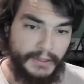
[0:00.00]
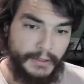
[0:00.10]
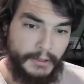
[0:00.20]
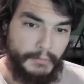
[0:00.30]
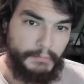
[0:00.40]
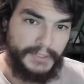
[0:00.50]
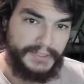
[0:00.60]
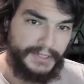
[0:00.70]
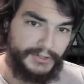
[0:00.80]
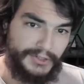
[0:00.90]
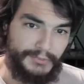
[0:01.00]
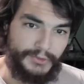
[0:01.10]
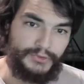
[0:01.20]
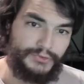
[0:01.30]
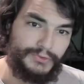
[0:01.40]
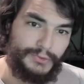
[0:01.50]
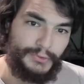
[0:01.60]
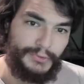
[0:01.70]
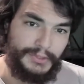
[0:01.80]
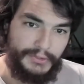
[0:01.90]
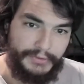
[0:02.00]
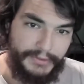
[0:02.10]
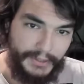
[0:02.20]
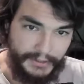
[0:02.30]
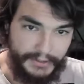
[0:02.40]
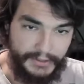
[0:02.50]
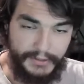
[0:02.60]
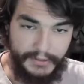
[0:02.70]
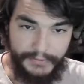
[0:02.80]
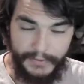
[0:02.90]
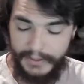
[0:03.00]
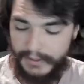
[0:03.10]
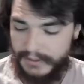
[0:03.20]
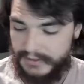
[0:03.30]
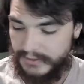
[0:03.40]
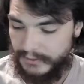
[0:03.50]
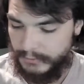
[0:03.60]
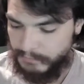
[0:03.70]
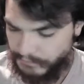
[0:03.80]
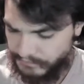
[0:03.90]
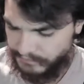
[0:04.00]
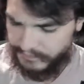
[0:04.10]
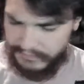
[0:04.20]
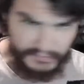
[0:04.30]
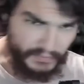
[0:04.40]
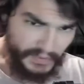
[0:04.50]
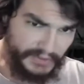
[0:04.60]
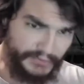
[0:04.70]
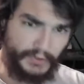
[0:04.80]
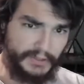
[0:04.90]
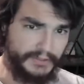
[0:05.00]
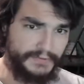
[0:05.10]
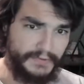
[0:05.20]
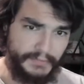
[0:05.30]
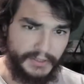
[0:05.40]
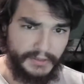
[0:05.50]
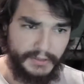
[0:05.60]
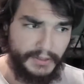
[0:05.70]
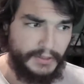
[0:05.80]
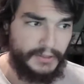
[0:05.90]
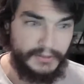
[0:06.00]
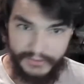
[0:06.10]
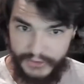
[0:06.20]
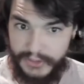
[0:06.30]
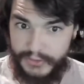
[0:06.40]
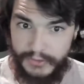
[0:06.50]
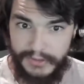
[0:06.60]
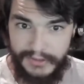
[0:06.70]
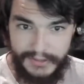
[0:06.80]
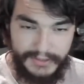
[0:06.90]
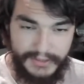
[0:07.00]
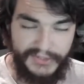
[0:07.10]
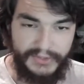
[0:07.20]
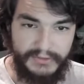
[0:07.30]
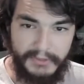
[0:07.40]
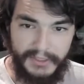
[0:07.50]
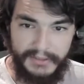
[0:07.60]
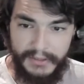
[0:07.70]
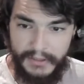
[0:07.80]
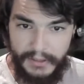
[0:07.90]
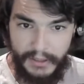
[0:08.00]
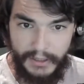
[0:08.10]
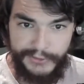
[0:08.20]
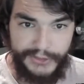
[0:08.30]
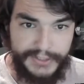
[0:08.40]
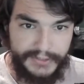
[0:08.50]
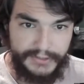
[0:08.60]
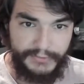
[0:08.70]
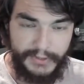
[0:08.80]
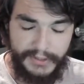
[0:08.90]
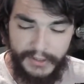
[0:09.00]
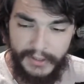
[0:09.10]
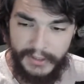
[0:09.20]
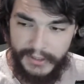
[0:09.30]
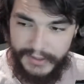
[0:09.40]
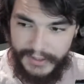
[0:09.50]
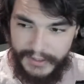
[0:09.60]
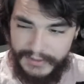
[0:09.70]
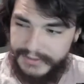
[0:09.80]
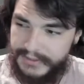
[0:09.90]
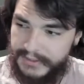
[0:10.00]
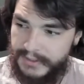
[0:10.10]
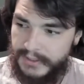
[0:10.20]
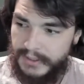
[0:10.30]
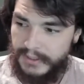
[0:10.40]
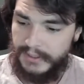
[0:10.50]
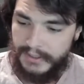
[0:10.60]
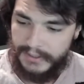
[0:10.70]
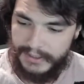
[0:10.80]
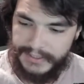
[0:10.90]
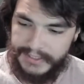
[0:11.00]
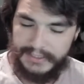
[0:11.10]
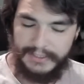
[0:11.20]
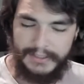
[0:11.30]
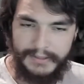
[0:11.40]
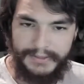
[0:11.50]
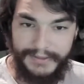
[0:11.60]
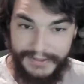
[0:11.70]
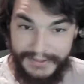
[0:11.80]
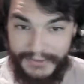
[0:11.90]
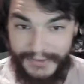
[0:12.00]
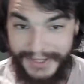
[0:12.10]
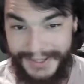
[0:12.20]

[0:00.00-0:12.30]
But it's actually more true than you think, right? And so it's funny because for me, Jeshua is a teacher of mine, Jesus, right? And he says a lot of things, right?